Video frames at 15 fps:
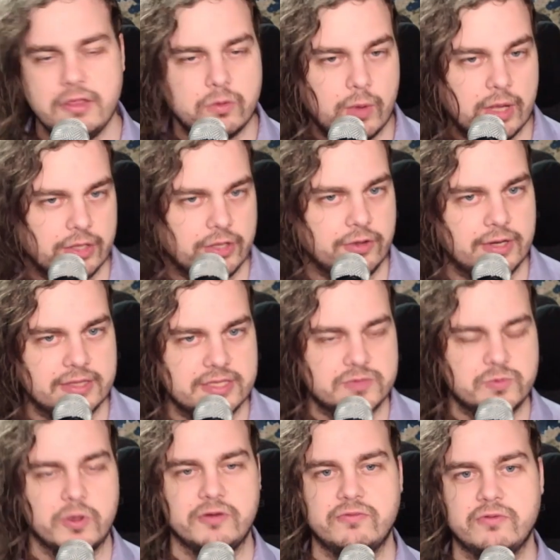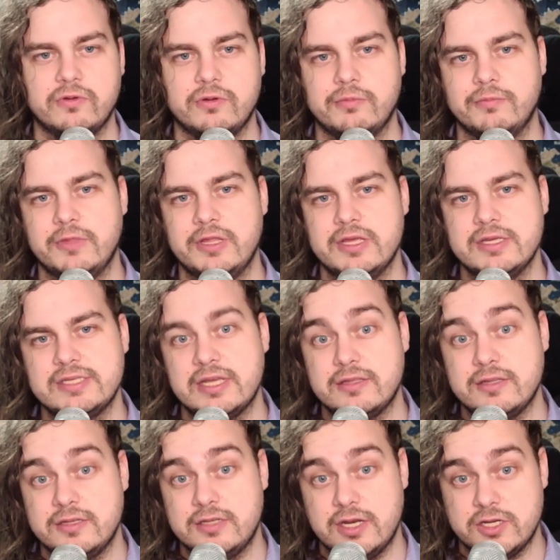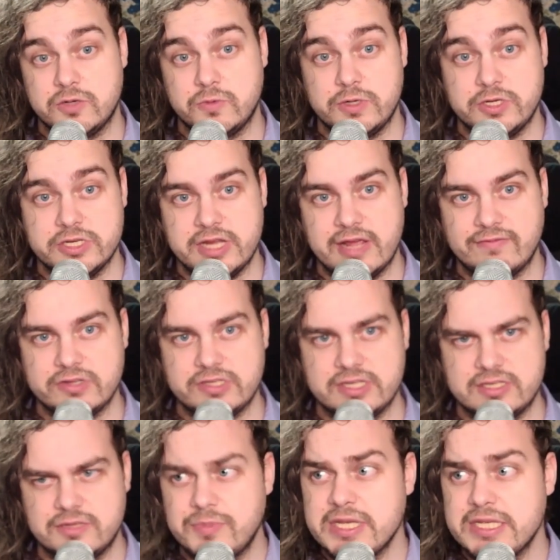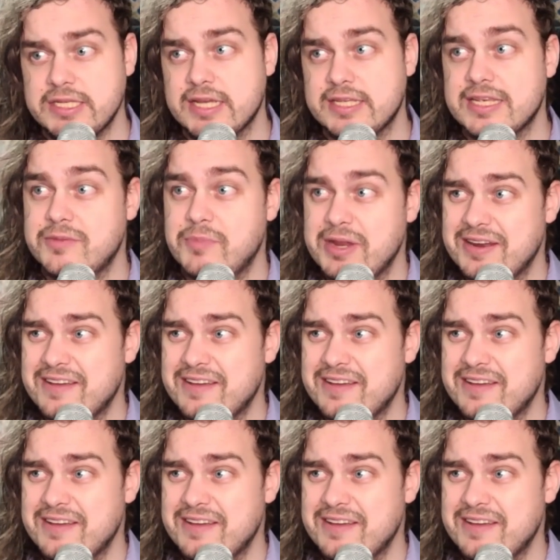well known at this point from the Southeast Asian region ever since the PCS has been